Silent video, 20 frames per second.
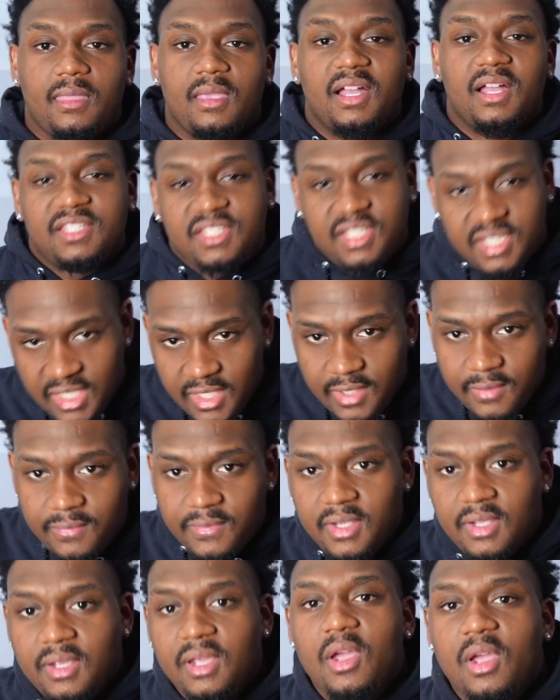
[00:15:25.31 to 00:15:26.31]

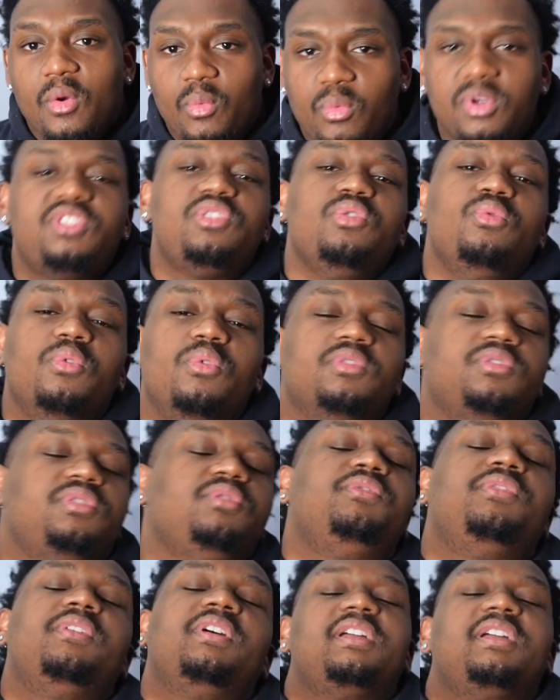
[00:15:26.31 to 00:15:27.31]
achieving what you want
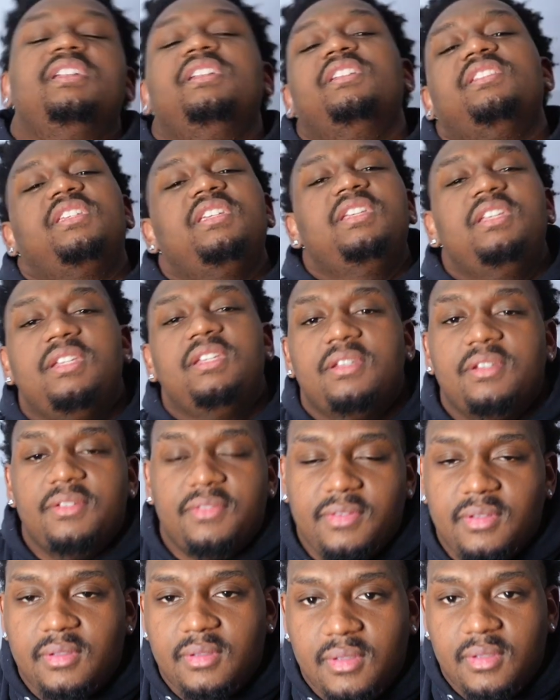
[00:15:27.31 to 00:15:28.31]
to fucking achieve.